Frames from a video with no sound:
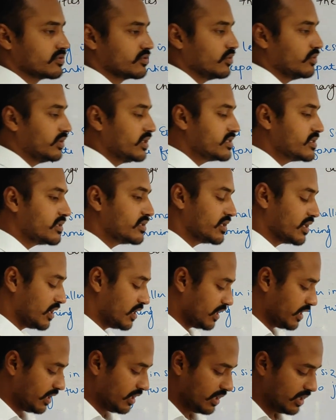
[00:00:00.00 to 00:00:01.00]
So this is
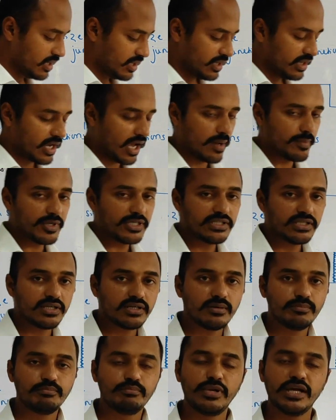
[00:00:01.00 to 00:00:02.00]
regarding
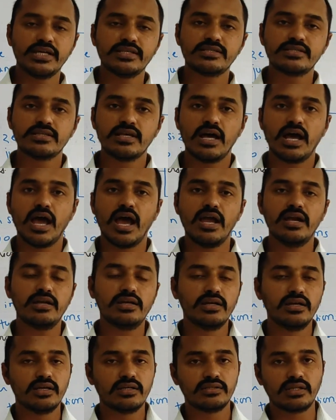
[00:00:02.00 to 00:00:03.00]
emitter, base
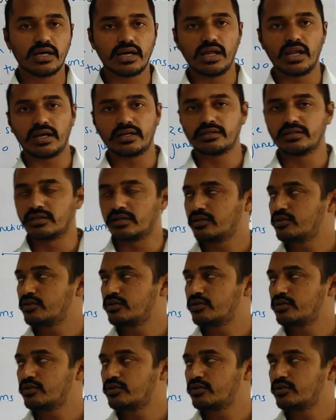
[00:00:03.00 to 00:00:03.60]
and the collector.